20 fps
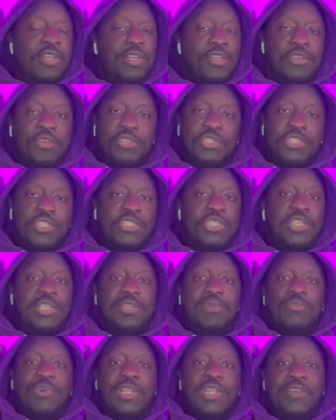you're just
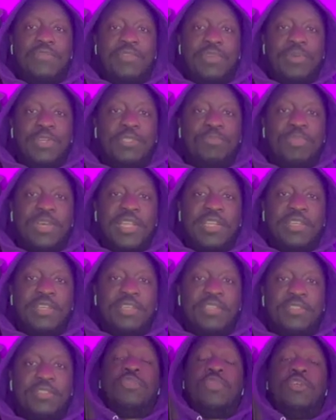chilling while everyone's panicking.